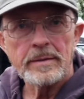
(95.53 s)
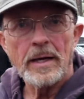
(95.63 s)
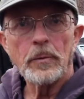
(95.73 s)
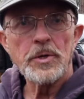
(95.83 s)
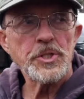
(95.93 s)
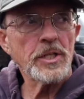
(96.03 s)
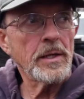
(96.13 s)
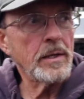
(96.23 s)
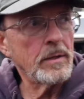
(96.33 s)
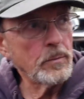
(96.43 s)
Yeah,
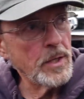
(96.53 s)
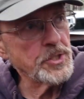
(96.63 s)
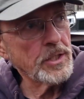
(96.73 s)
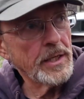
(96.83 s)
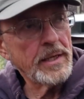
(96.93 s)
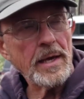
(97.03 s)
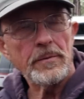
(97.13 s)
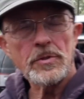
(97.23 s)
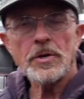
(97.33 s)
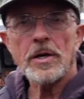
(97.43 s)
originally
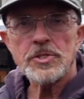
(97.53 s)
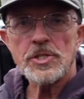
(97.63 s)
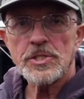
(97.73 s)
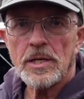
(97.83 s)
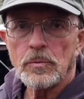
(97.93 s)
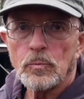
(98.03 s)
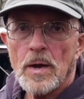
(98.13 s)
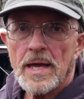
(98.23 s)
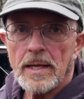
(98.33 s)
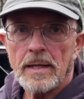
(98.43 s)
Kevin thought she said
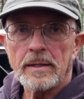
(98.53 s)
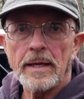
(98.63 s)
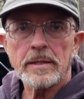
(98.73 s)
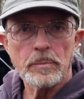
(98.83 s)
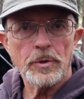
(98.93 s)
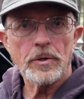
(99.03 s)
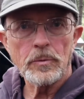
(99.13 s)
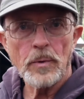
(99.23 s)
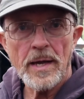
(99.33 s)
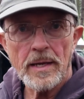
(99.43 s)
wren, like the bird
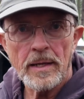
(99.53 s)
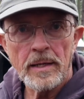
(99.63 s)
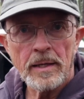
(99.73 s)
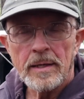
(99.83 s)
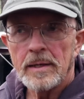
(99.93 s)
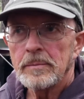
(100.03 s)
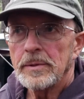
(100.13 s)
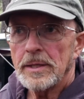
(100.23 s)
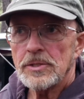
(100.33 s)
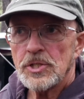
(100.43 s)
wren,
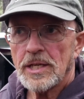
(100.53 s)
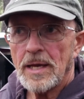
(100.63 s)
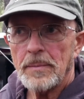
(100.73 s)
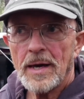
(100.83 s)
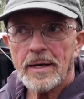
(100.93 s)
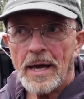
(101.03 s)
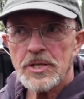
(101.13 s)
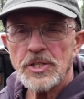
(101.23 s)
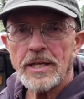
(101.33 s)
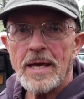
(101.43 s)
but then she
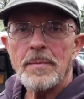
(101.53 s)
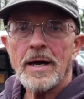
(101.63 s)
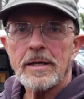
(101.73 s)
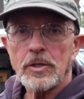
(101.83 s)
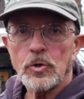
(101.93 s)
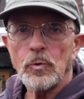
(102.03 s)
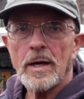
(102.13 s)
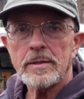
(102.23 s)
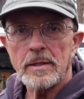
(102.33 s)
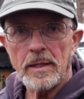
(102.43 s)
actually came back and
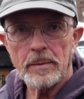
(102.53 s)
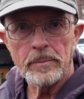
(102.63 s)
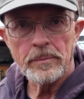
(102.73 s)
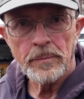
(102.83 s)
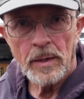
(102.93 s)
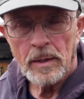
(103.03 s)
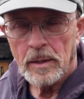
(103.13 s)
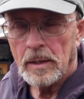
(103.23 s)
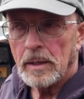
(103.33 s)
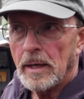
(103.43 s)
corrected him
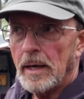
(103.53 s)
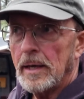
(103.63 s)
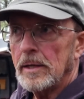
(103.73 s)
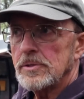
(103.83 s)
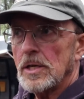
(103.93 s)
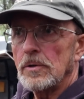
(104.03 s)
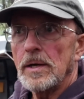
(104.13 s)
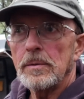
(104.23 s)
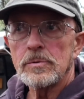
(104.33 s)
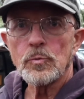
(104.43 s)
and said her
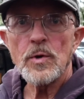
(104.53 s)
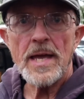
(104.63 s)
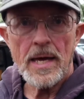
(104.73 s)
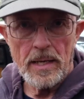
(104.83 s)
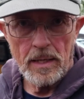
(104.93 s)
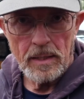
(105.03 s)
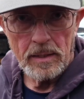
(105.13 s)
name was Rien.